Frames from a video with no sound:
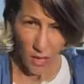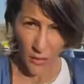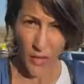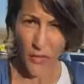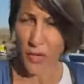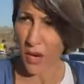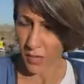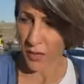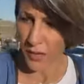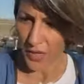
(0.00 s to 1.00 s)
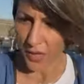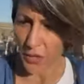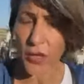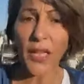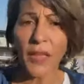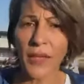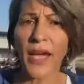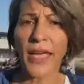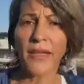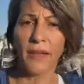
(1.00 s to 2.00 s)
another another thing. During the
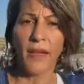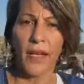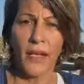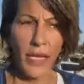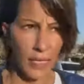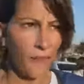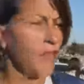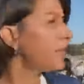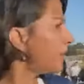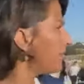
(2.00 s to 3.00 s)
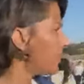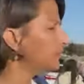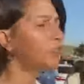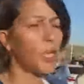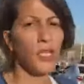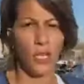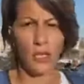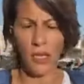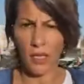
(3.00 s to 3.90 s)
night, like if you think demonstration